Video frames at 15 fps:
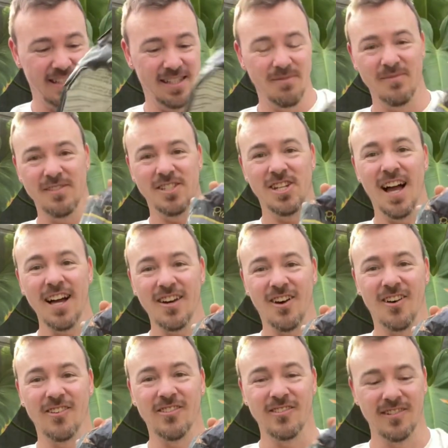some
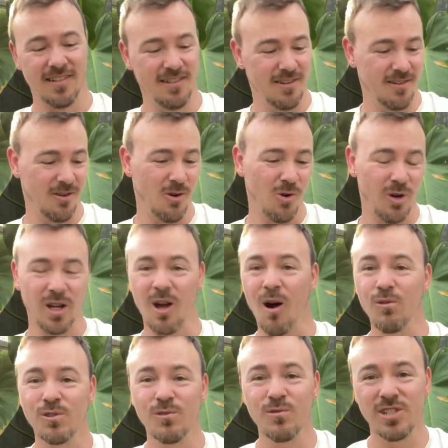charcoal,
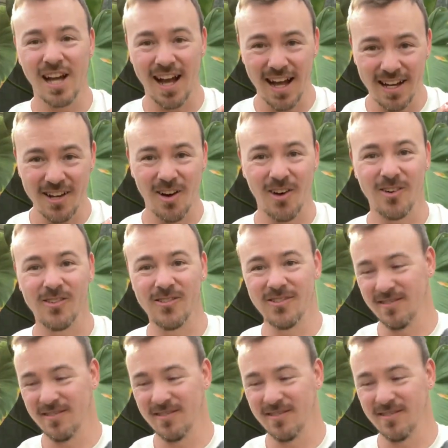Horticultural Charcoal,